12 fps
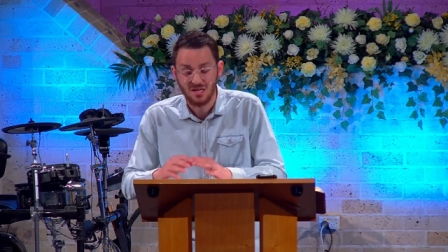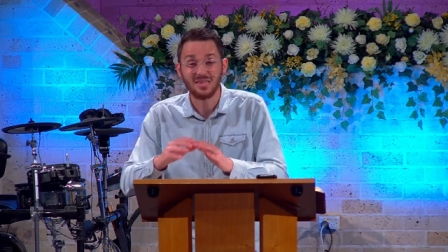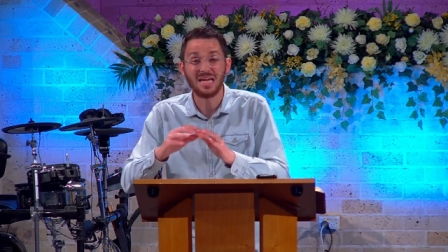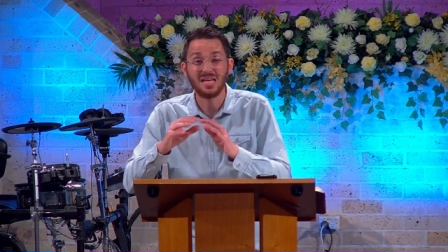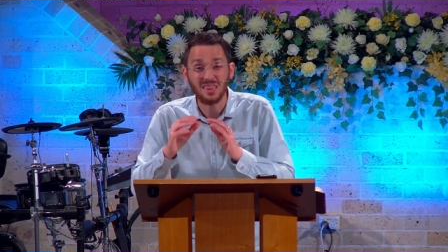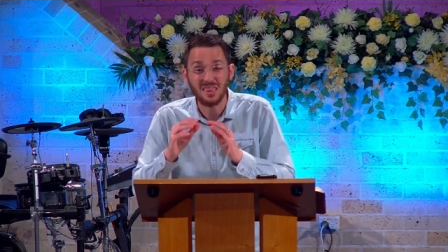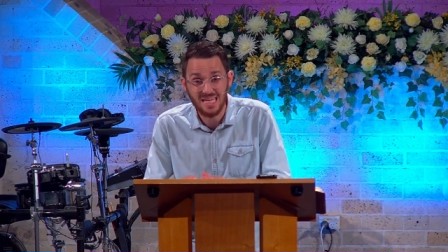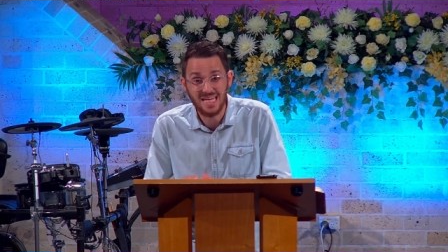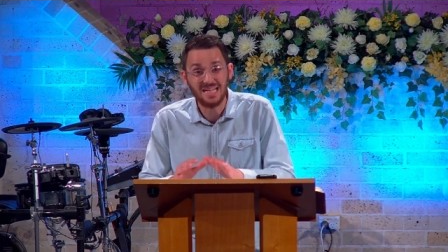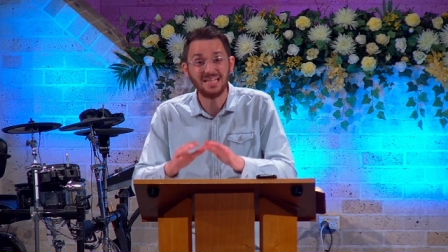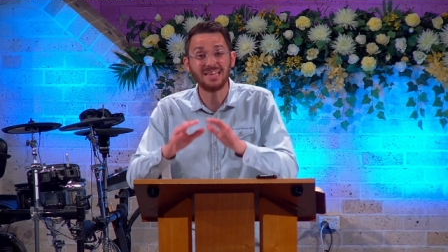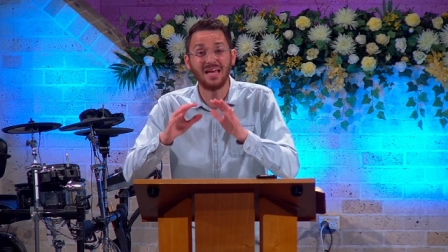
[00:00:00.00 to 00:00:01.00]
They
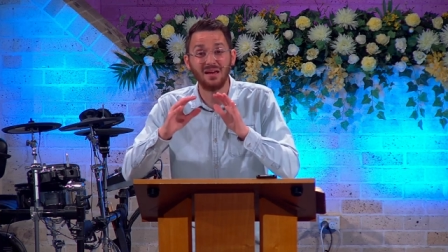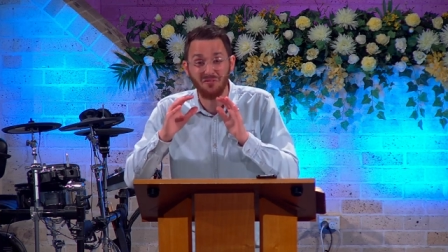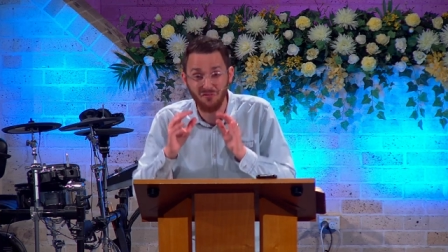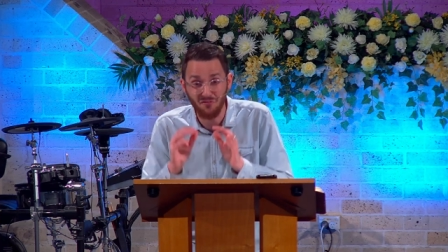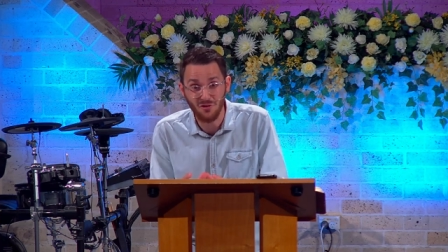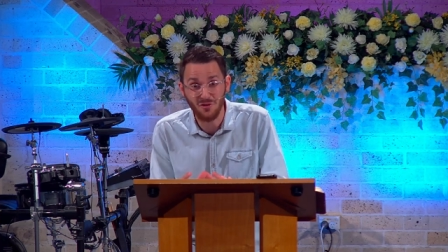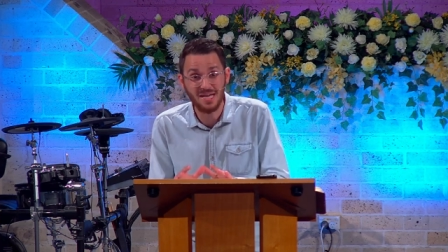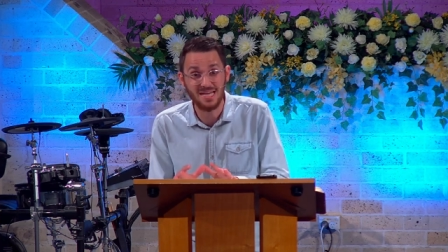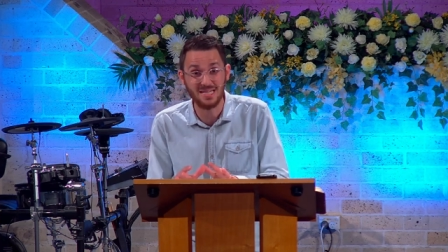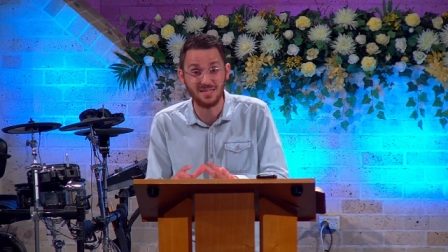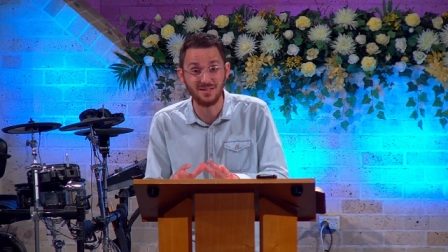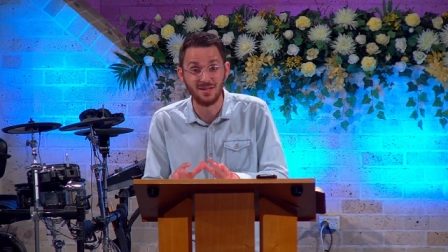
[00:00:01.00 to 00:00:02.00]
think they're
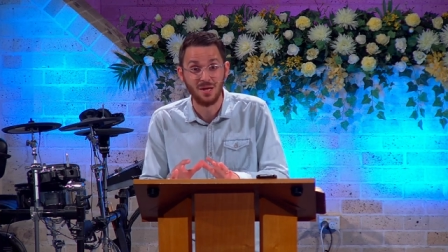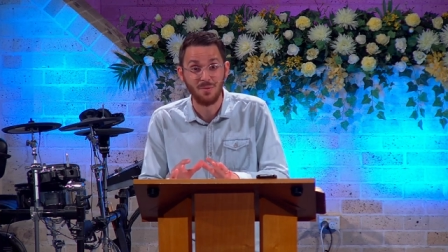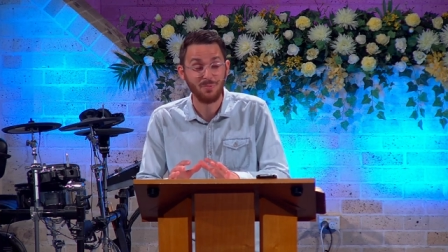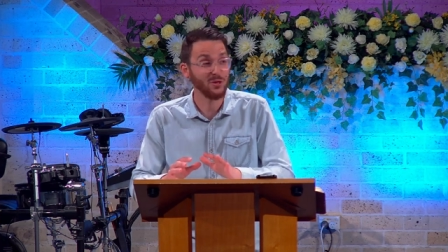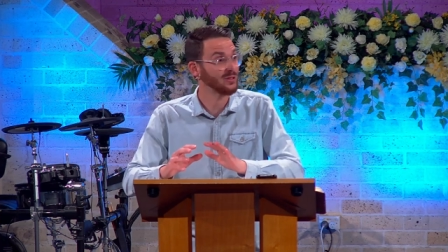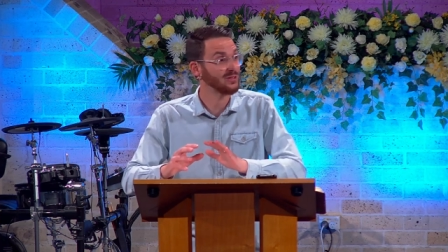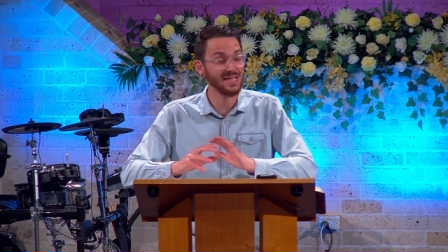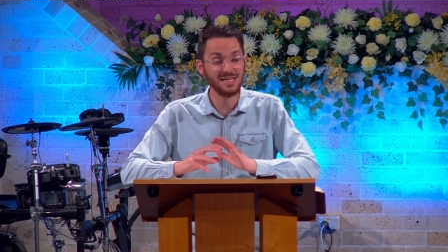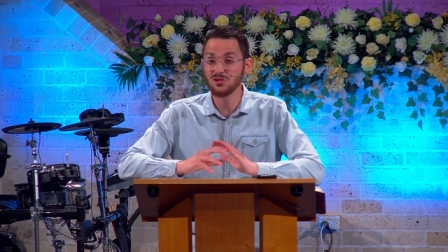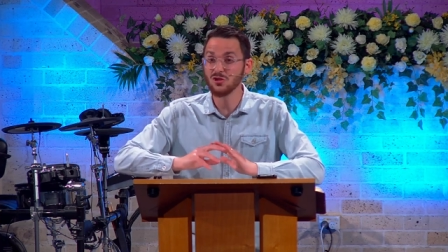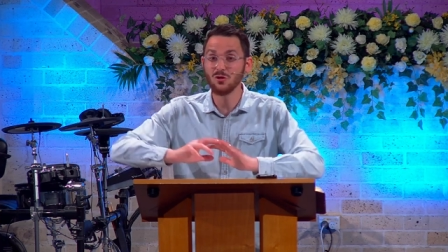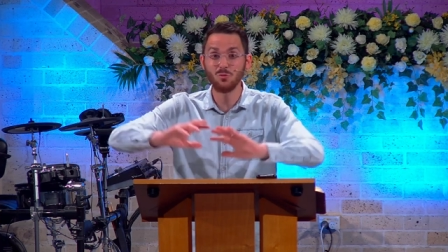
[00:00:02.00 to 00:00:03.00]
free because they
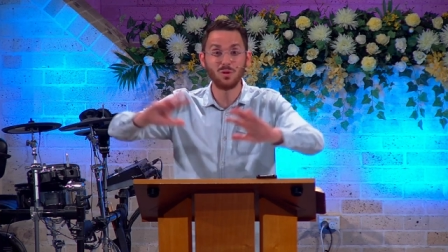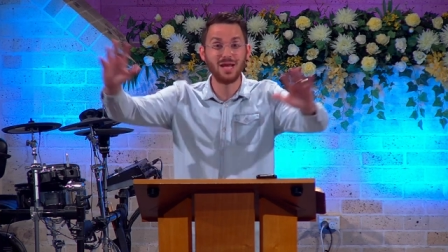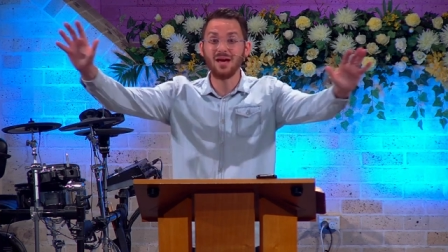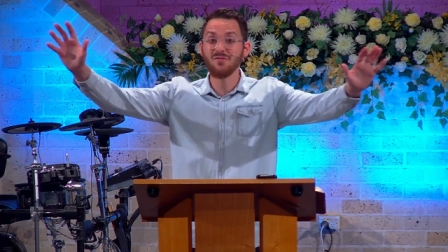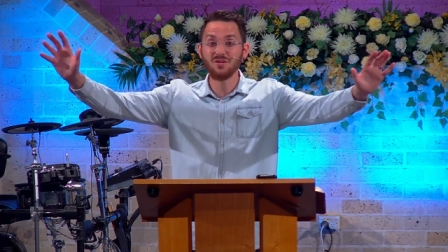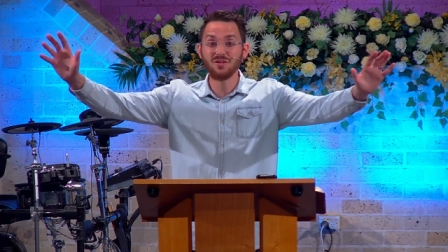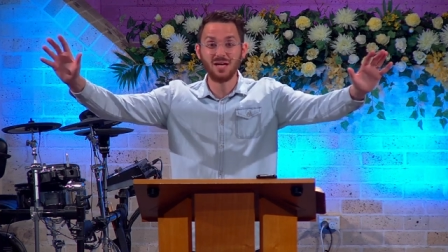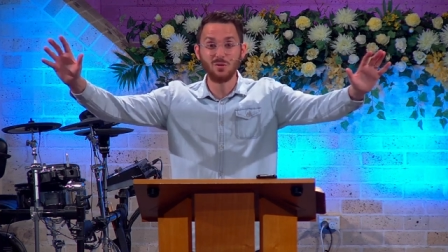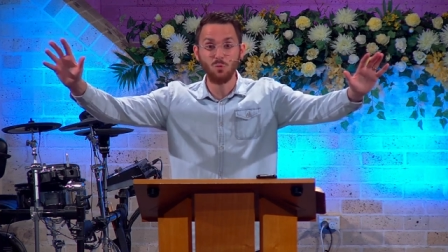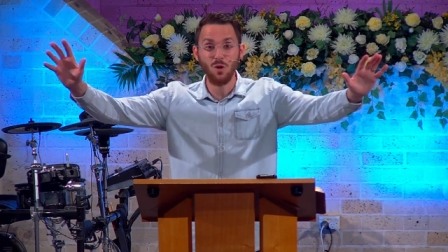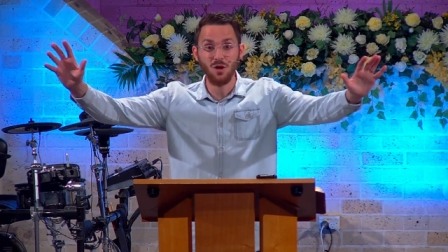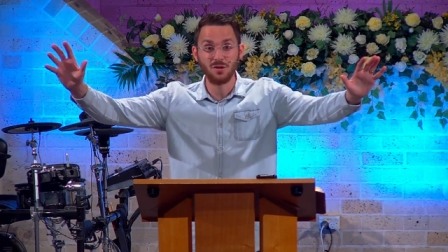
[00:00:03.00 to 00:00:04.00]
do whatever they
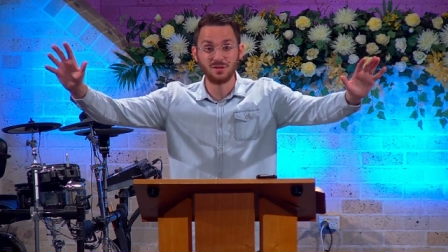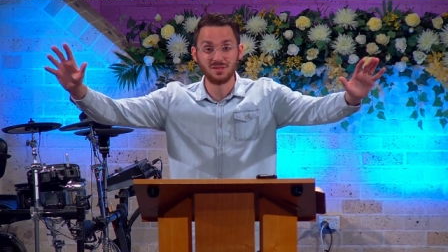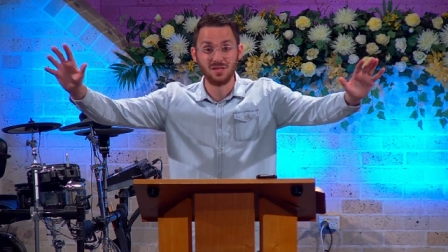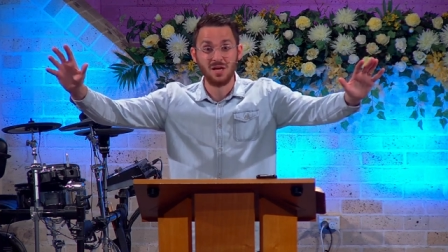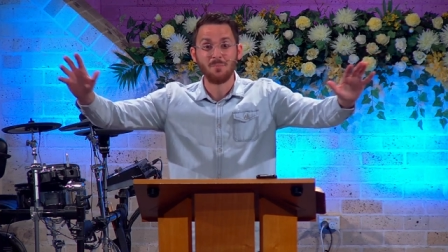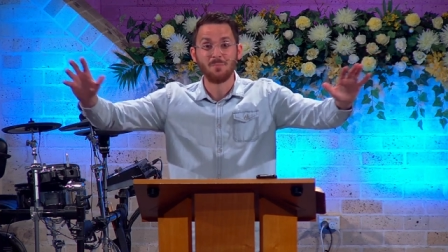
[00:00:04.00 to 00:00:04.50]
want,